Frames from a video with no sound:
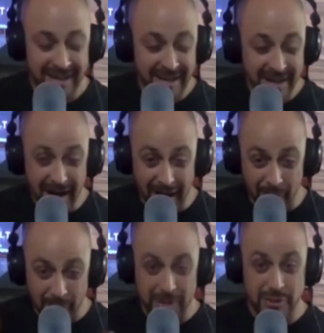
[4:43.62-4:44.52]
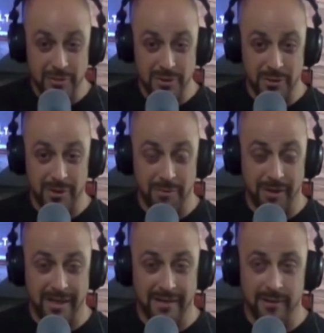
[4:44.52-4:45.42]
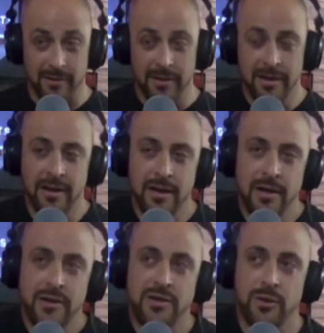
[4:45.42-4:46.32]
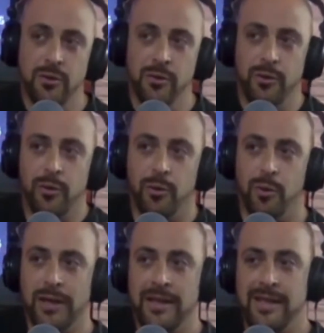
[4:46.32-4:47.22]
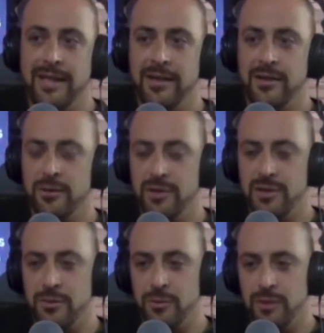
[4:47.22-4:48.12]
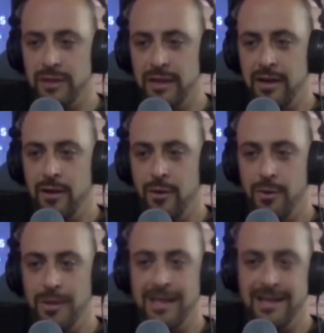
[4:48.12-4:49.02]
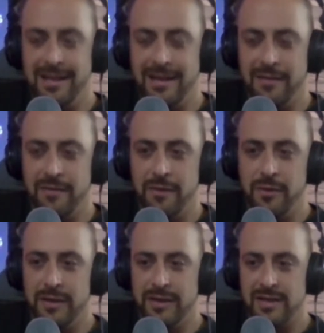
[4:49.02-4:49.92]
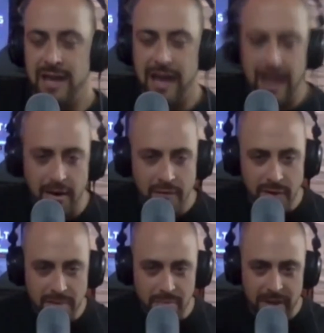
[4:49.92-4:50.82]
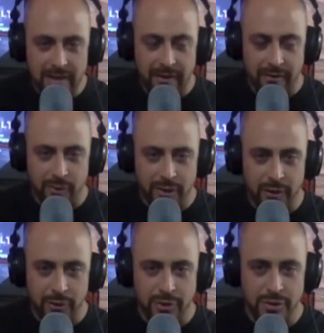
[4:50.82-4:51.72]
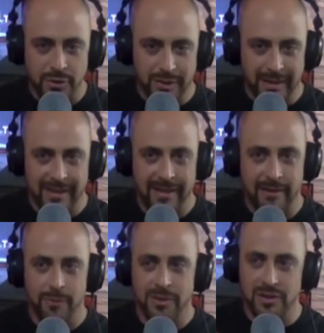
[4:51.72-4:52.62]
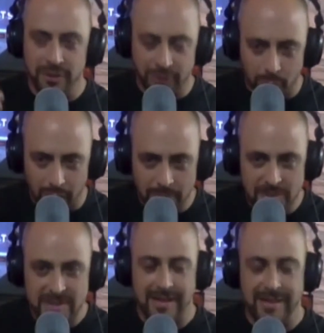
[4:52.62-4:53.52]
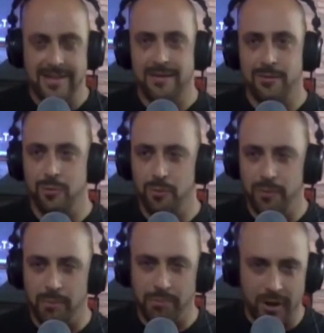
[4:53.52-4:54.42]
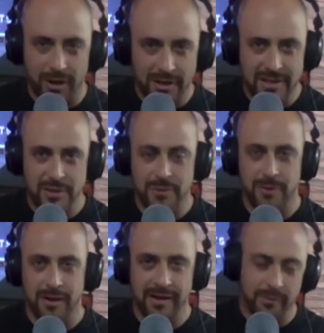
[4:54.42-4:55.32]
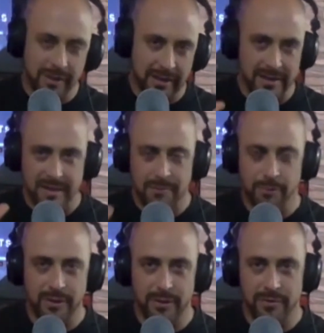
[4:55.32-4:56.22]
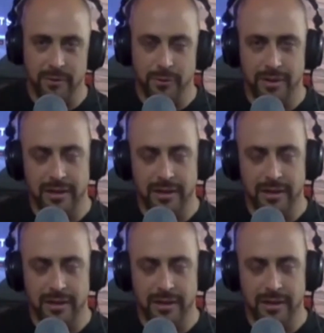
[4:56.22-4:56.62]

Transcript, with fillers: I want to make sure I'm showing up right here. So one thing to do is to really hone in and focus every bit of what you're doing and what's on your website and the blogs that you're writing, and we can get deeper into it if you want.